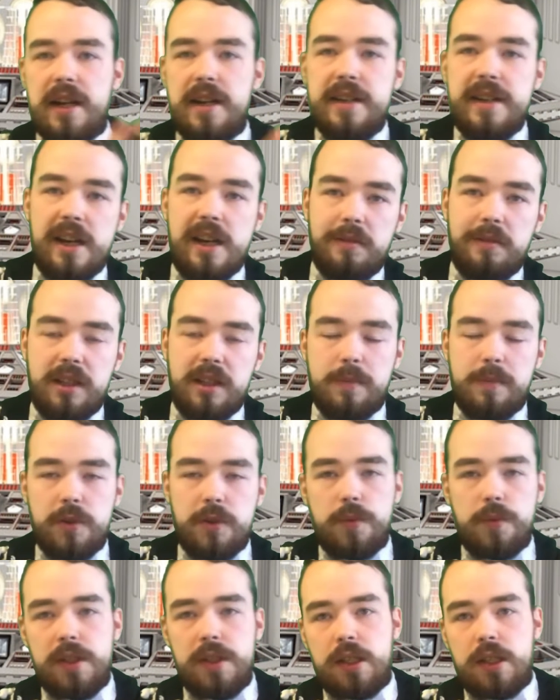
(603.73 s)
dynamic
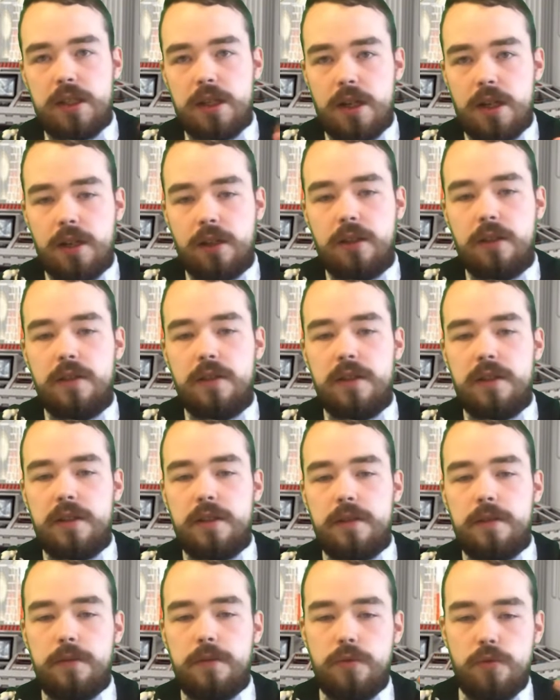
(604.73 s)
between the doctor and
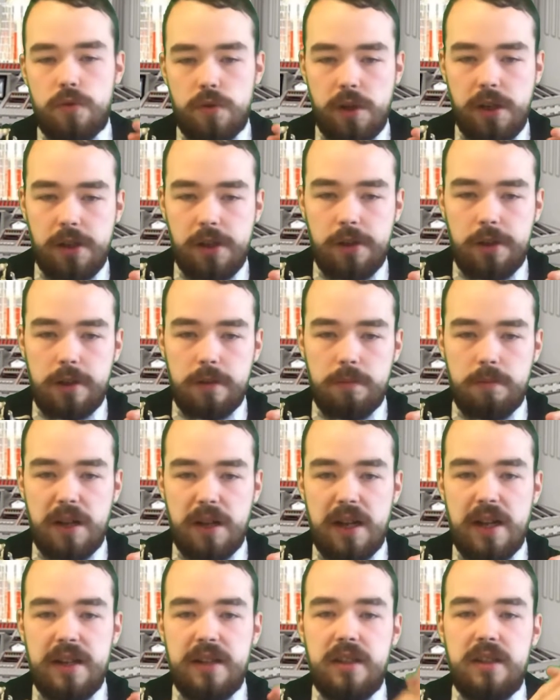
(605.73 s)
the three new
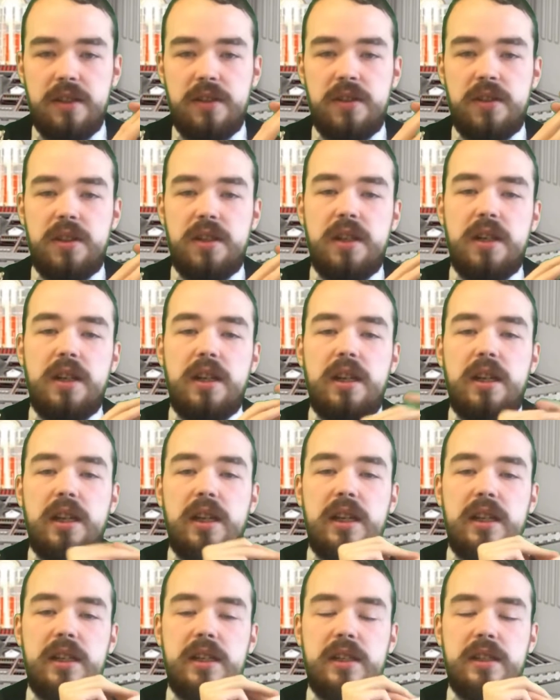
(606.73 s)
companions
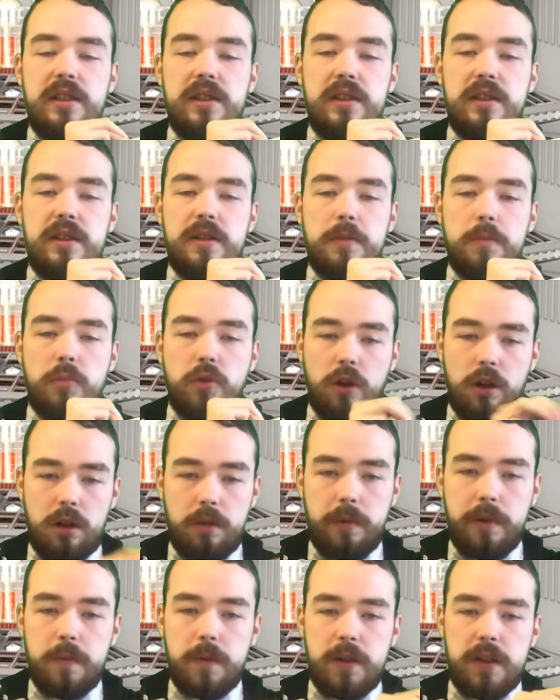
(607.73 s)
is
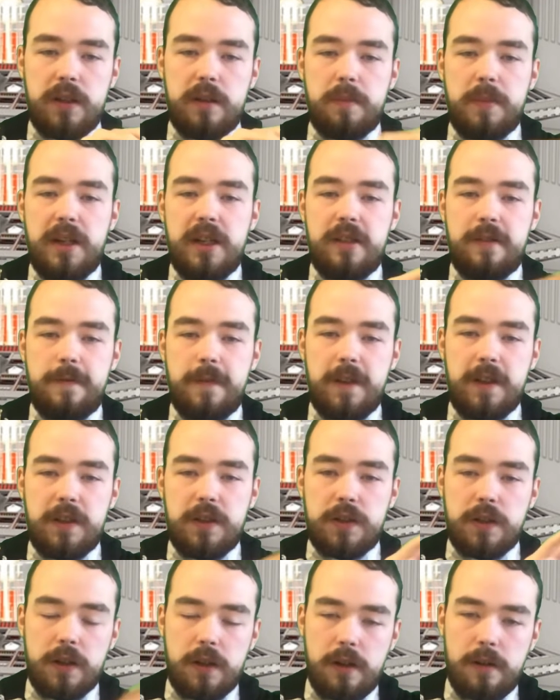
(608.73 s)
probably one of the best
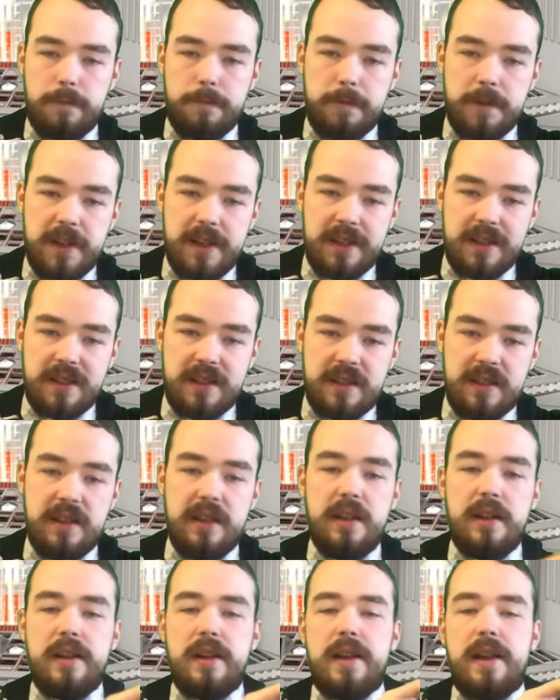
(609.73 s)
things of this.
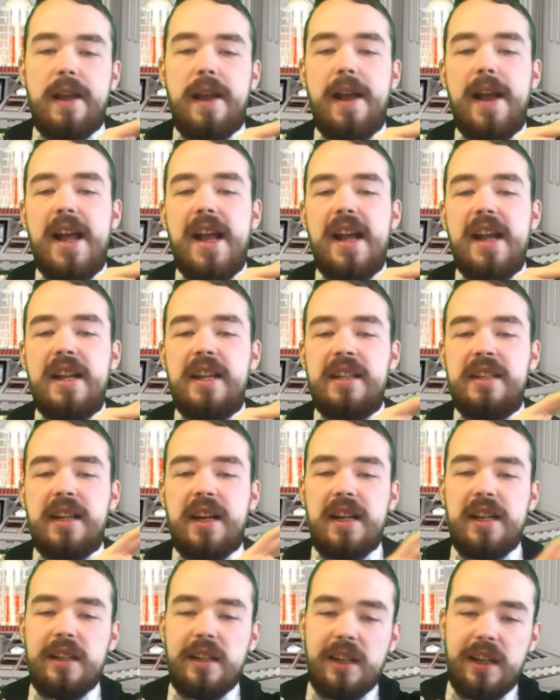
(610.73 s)
And
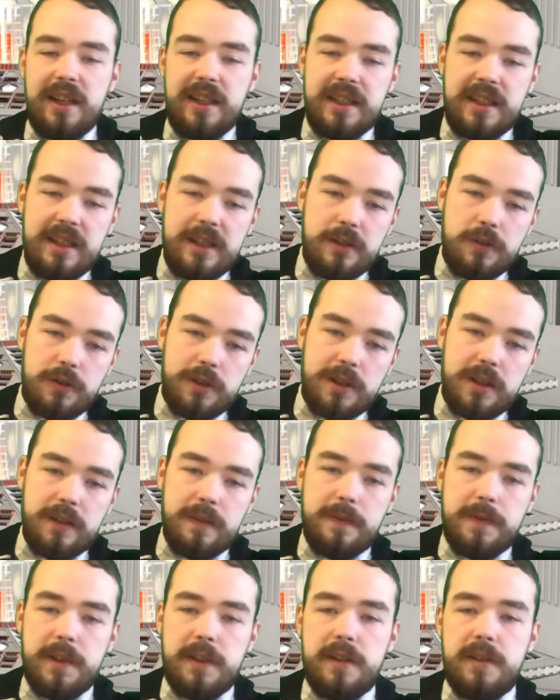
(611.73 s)
I like the
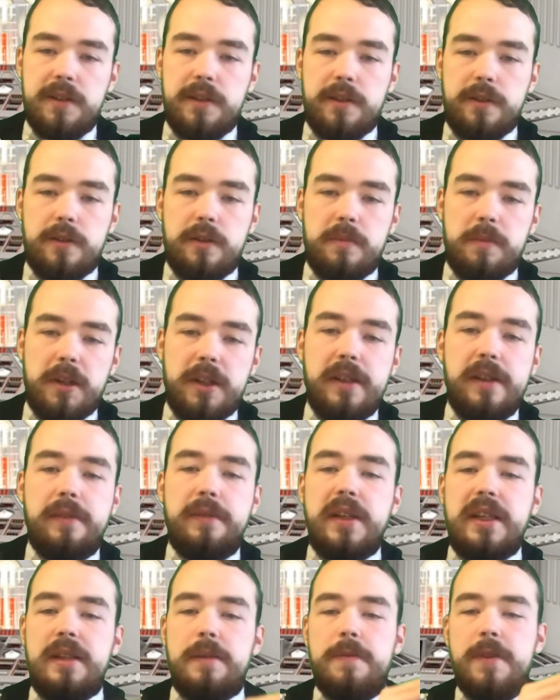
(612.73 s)
interesting villains and all, but
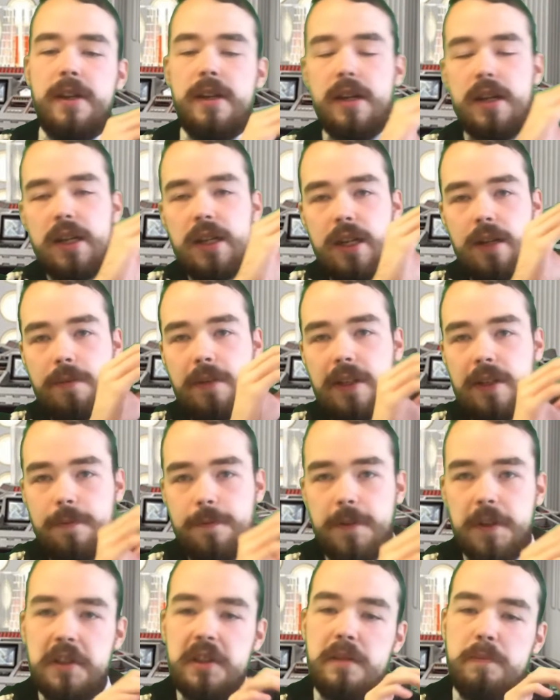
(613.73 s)
if they could
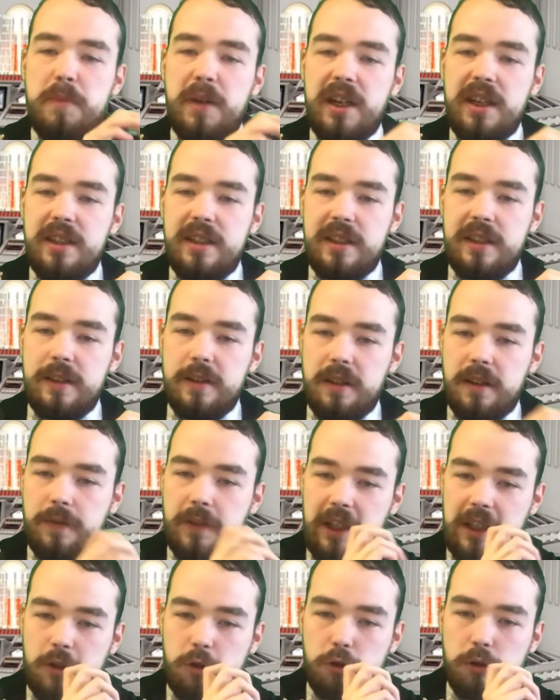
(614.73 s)
have fixed
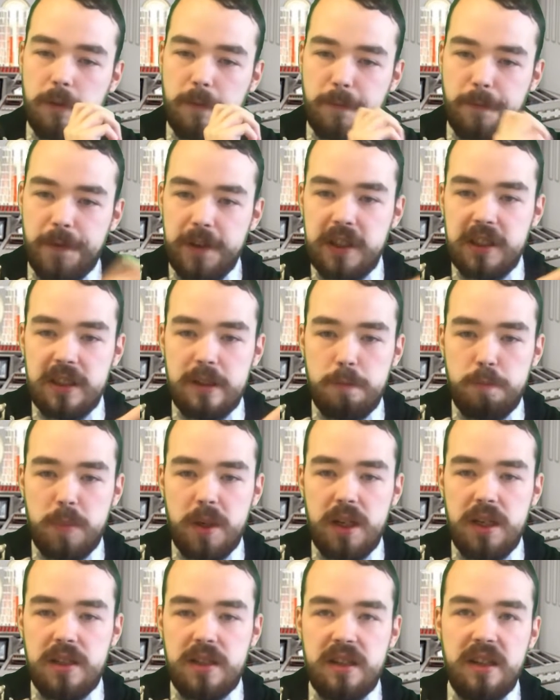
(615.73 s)
the
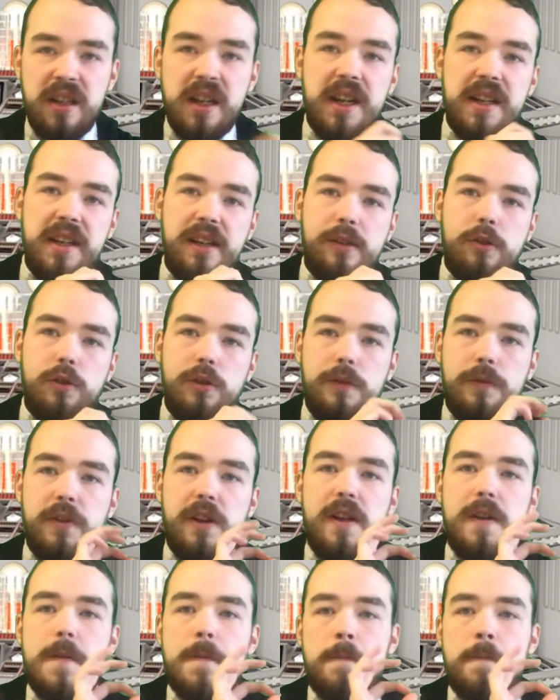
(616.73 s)
pacing and they could have